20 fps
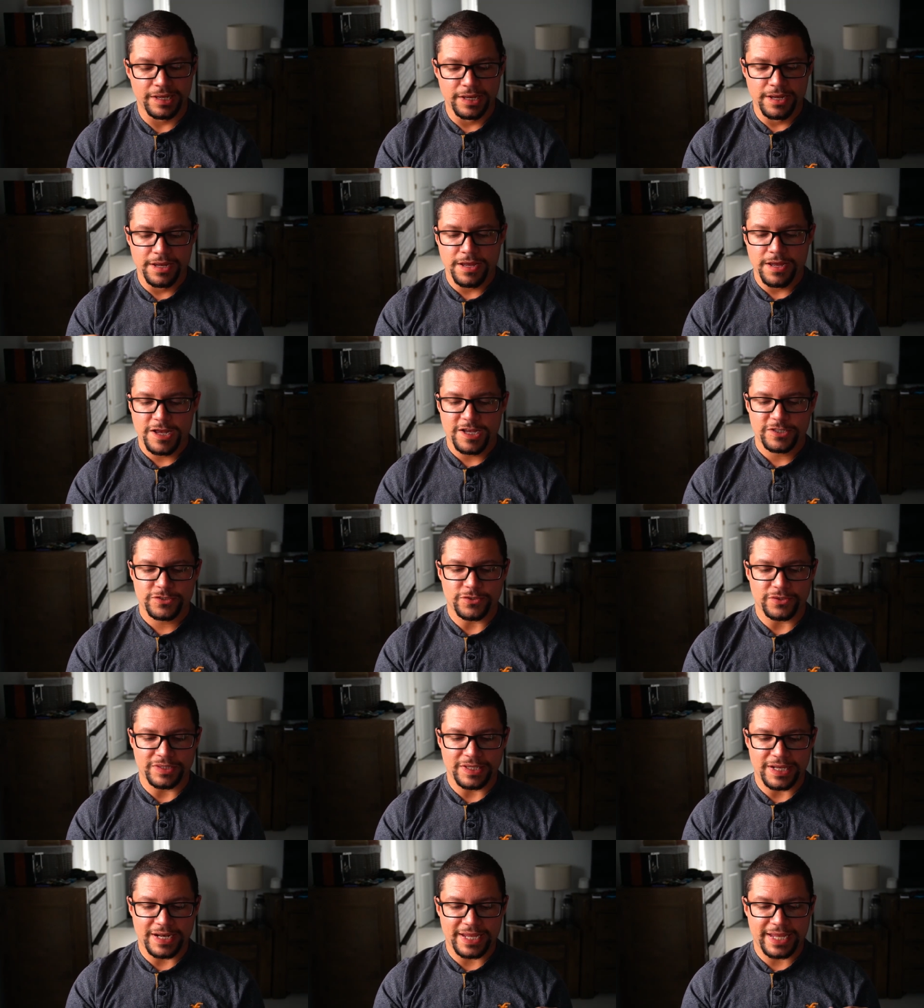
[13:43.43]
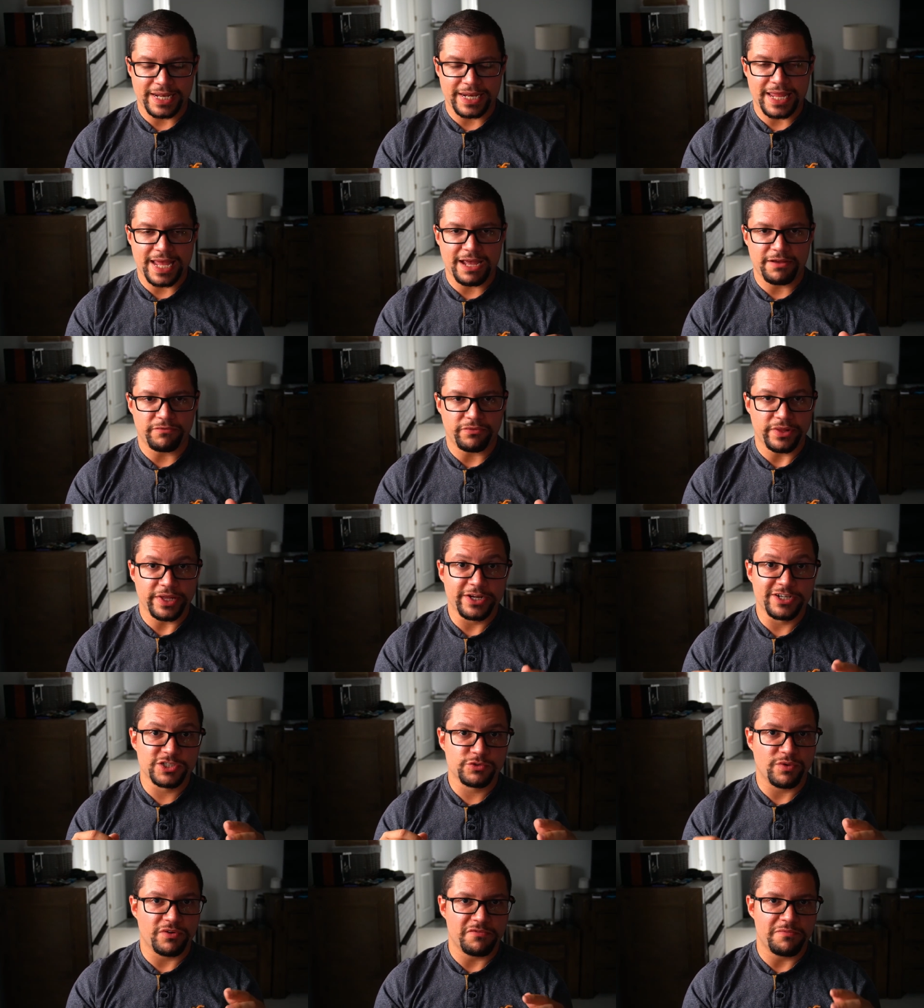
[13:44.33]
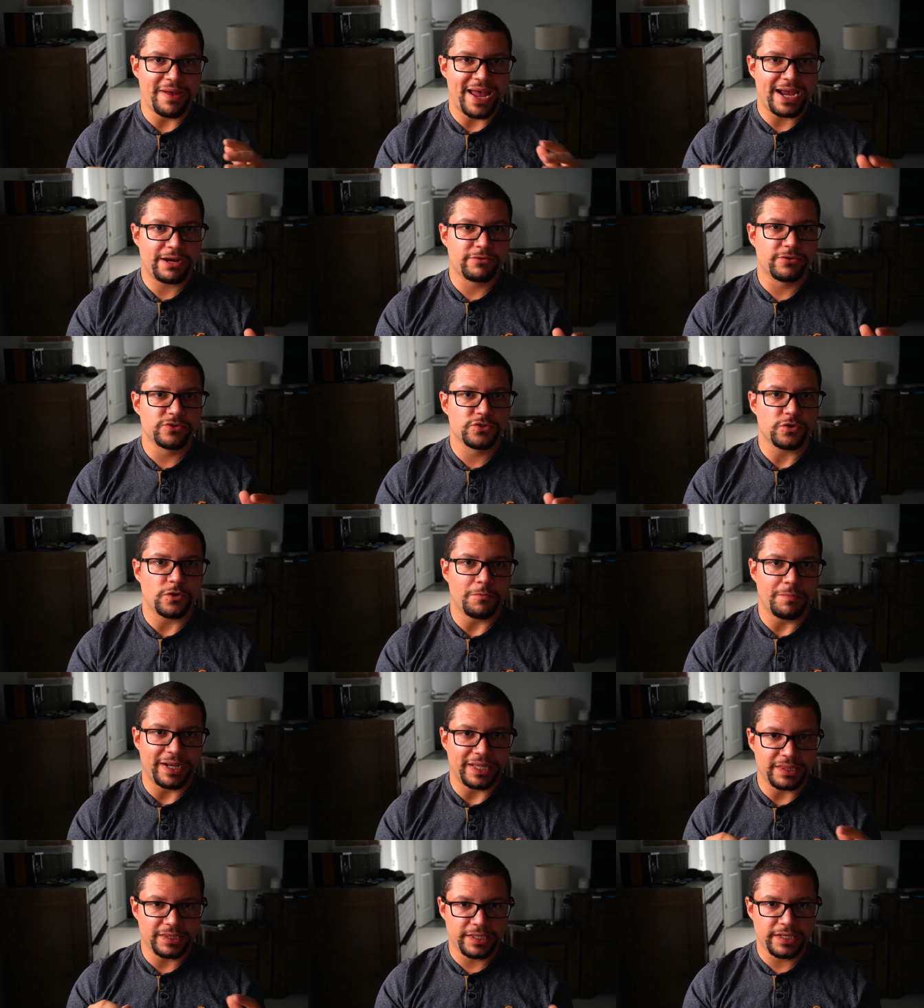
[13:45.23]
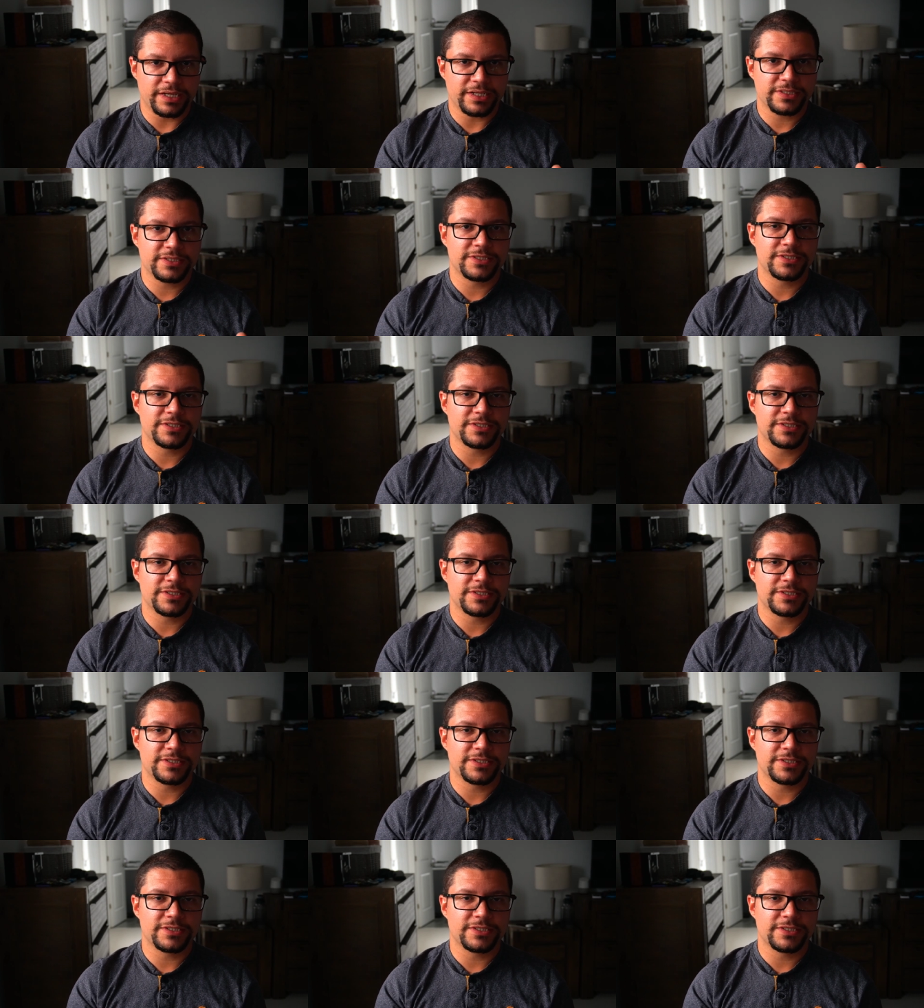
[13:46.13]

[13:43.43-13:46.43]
So then I can have layers with macros on my Linux